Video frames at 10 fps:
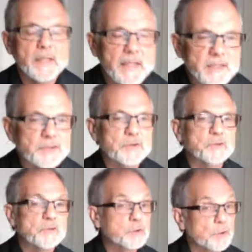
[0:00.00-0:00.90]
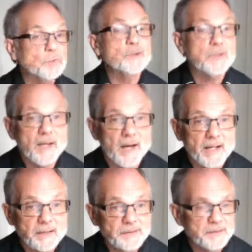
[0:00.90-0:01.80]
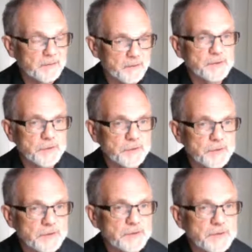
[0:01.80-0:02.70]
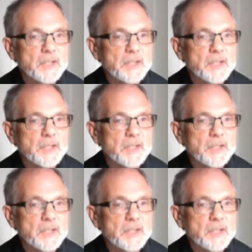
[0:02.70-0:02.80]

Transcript: is to socialize the students